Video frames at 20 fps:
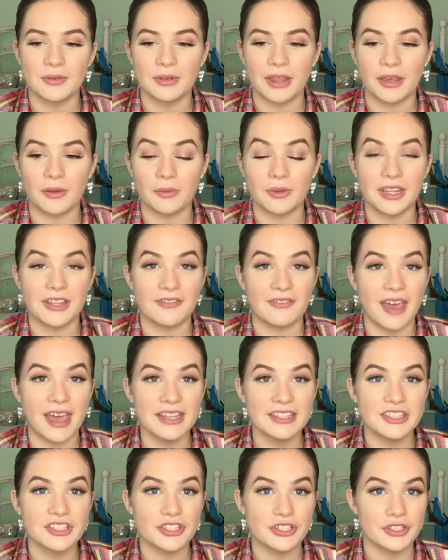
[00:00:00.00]
like really
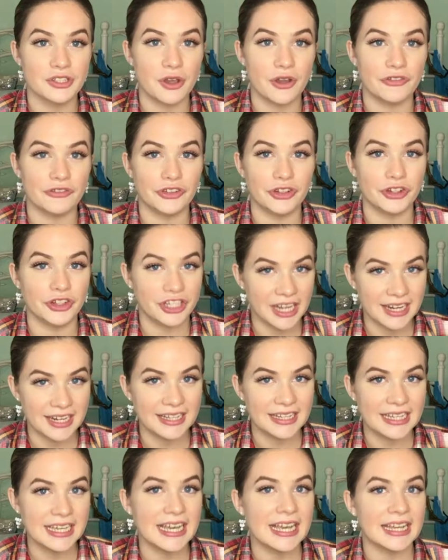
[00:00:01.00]
fast. So if you're
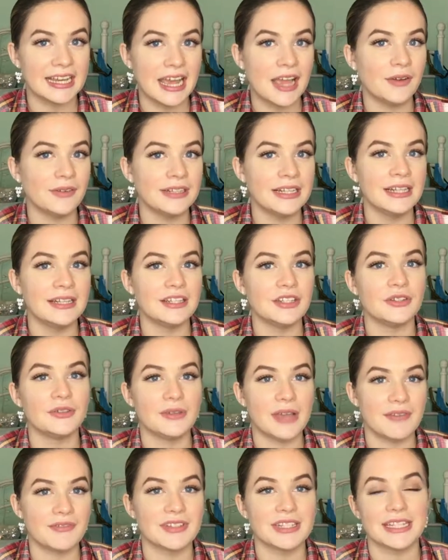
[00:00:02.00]
gonna get an outlet, you
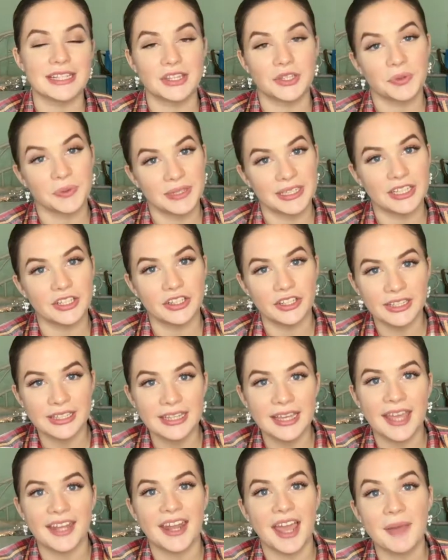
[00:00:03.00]
got to get there really
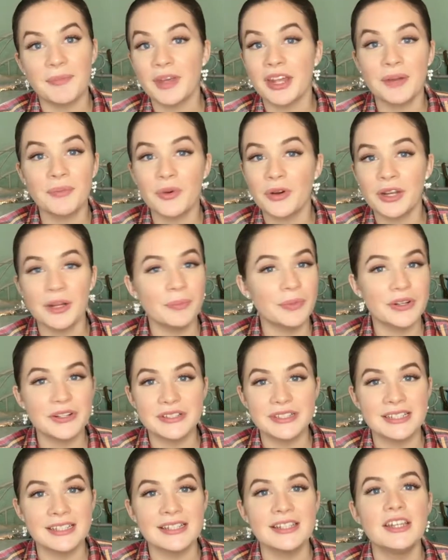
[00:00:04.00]
early, and I'm not a morning
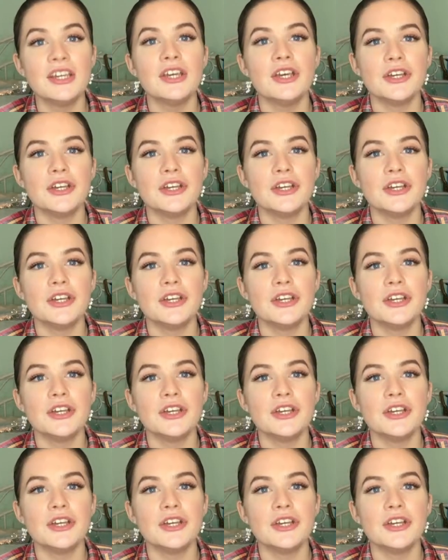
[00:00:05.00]
person,